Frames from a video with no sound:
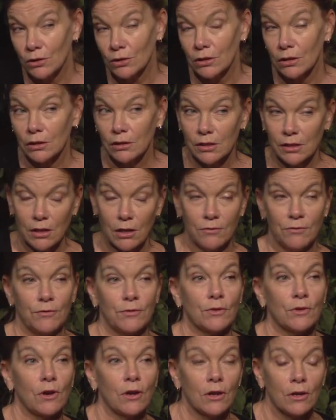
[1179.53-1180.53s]
a little tough
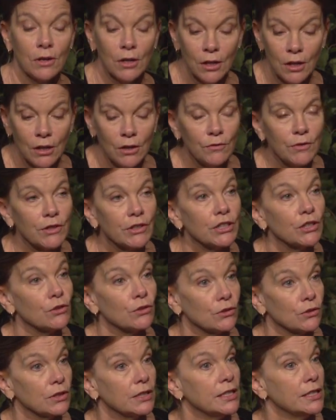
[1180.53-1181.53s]
for our very
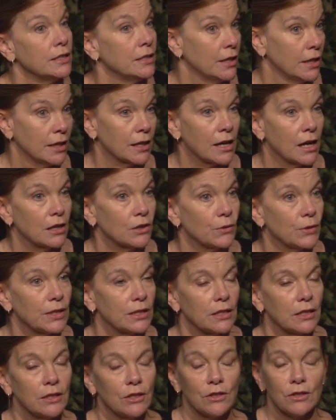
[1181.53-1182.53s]
early
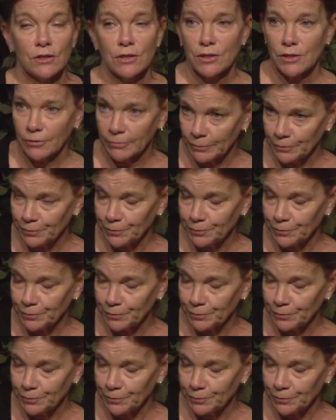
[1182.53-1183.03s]
concrete thinkers,